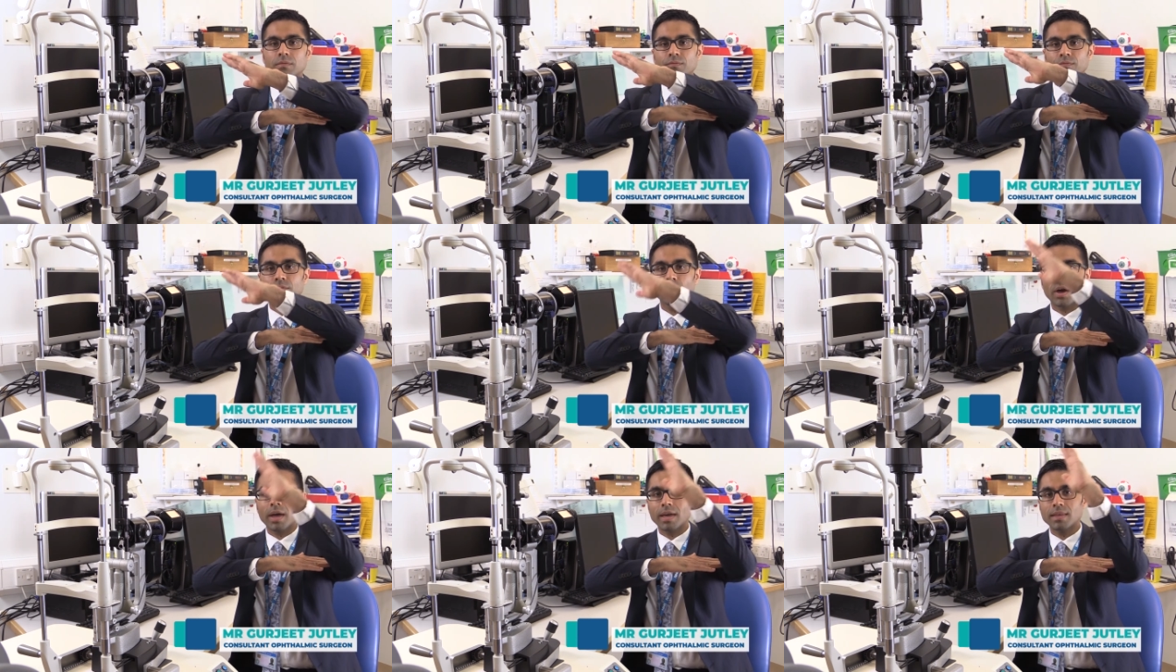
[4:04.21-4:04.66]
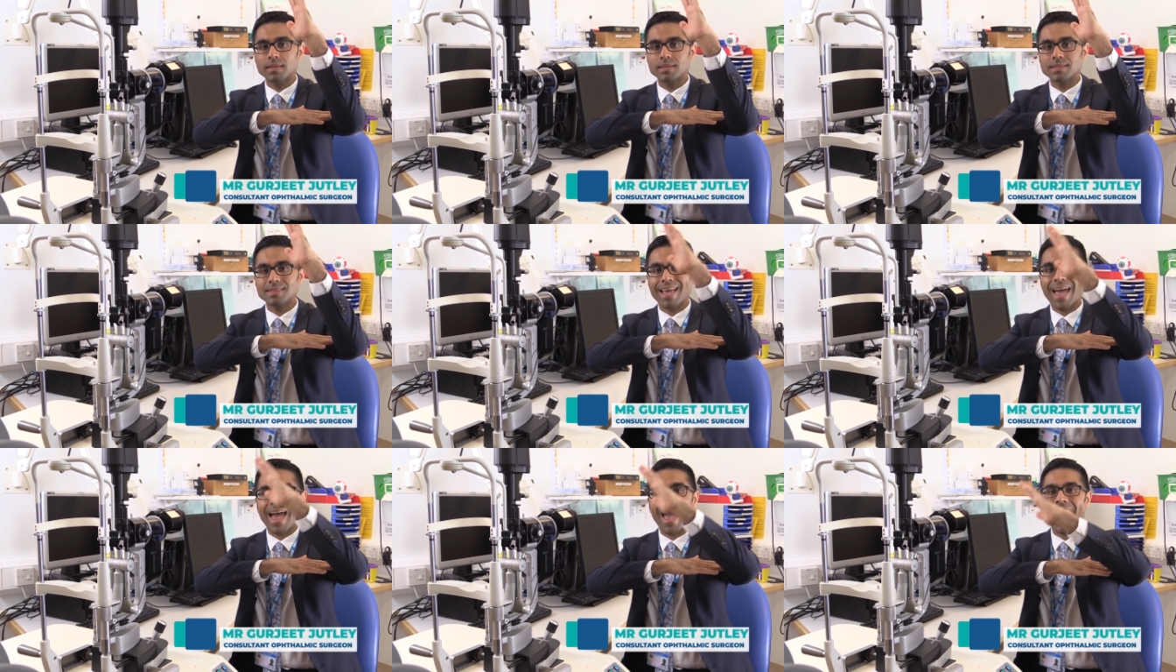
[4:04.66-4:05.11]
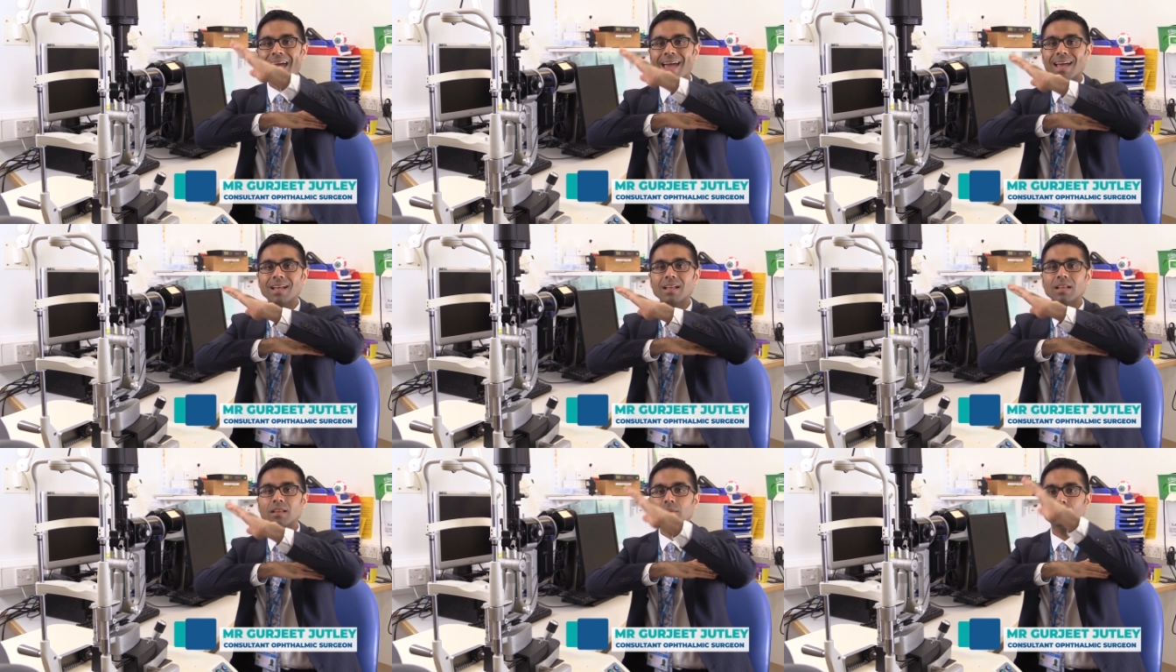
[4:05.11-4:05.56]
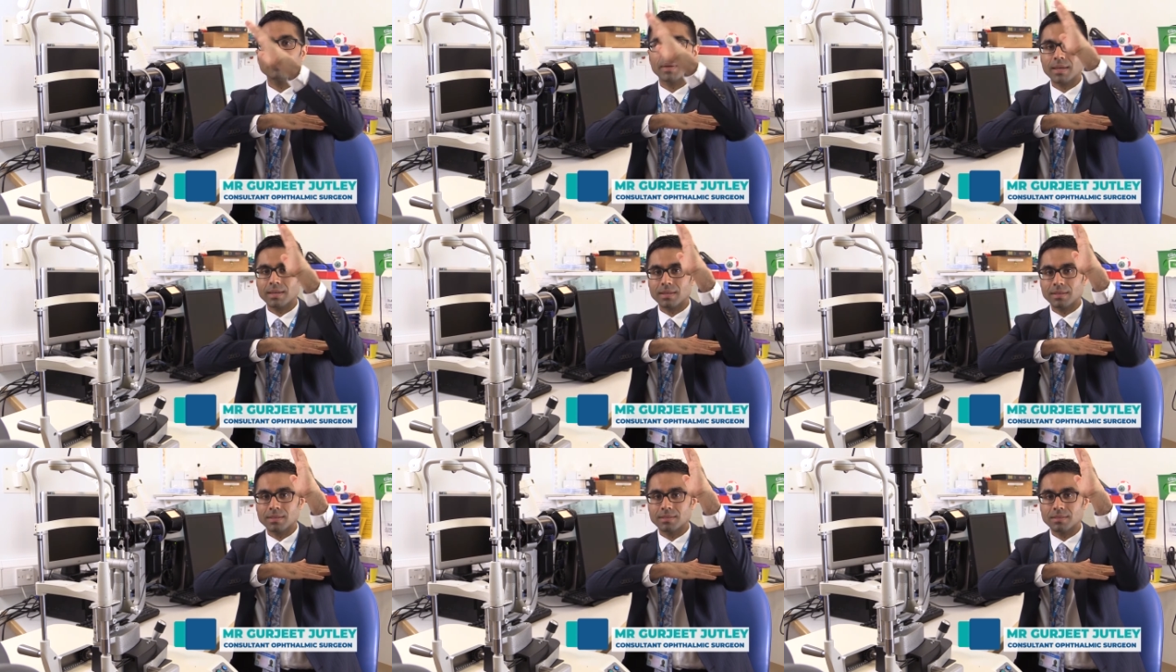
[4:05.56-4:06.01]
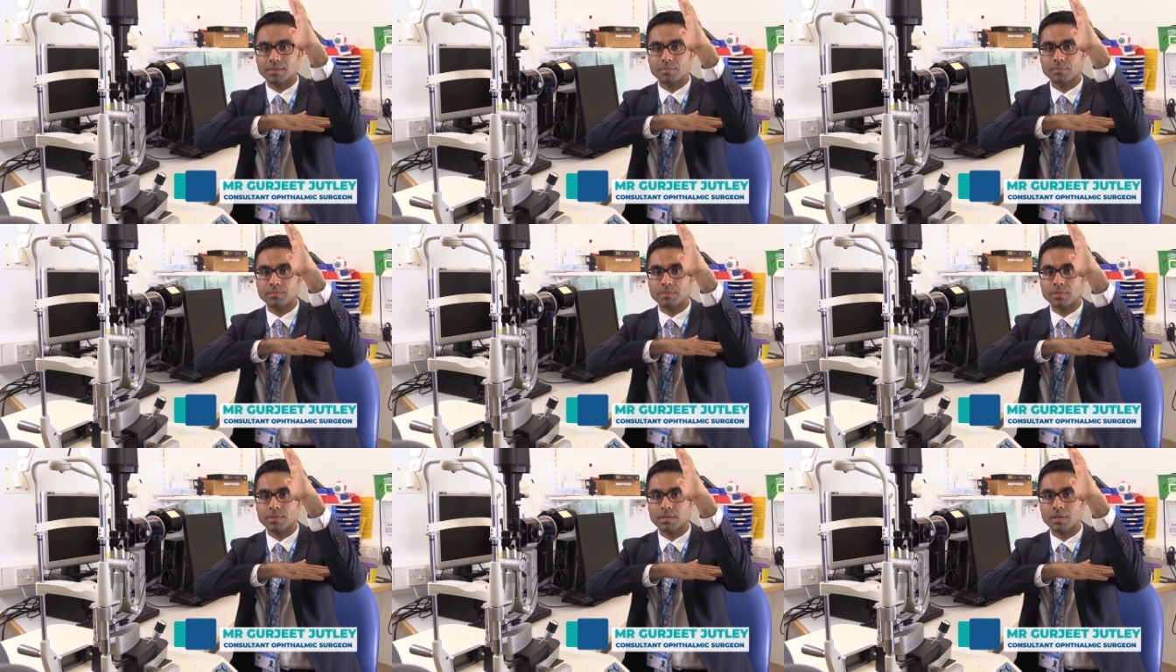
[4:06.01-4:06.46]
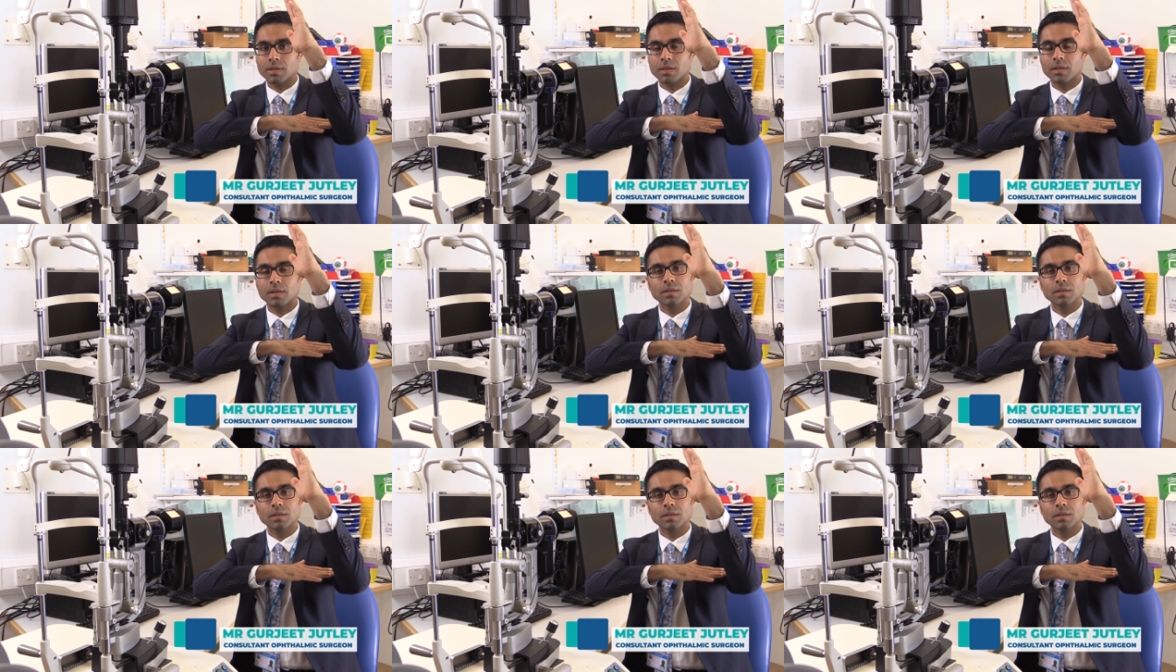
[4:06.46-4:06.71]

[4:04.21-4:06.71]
via this angle mechanisms,